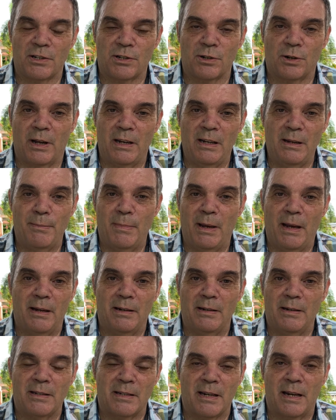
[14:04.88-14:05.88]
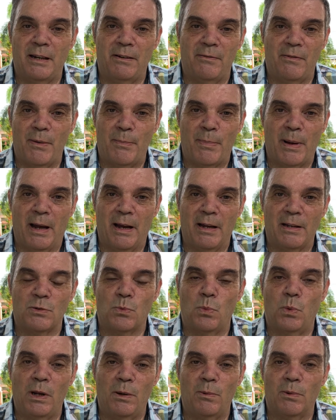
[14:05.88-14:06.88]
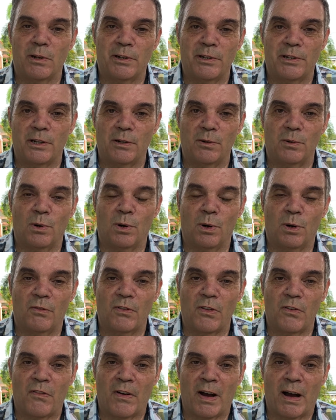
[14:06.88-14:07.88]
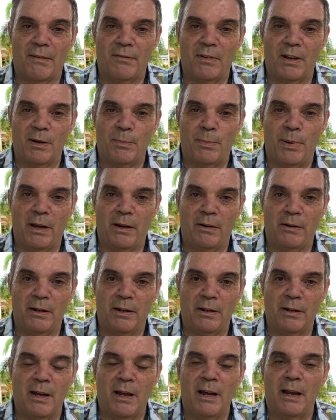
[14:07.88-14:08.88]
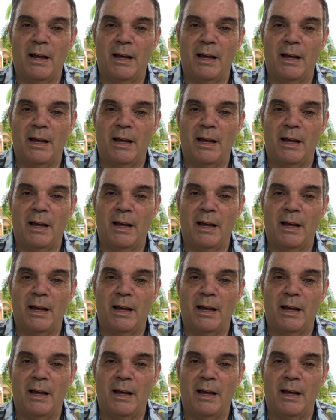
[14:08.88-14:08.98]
so any maintenance, any repairs, we will do over the five-year period.